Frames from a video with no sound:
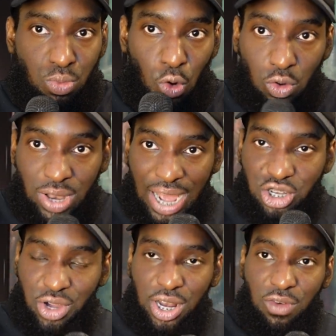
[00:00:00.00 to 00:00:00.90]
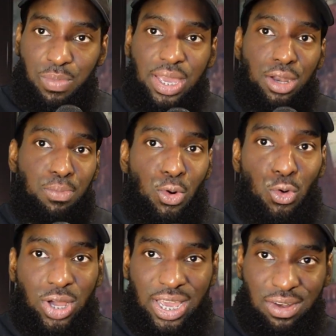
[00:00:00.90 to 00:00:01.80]
on that trail of being a
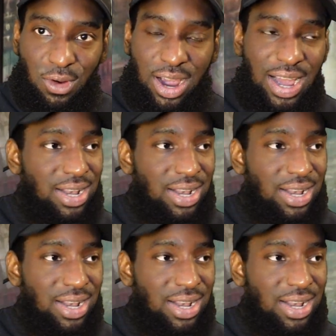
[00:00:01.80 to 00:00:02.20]
poor kid, right,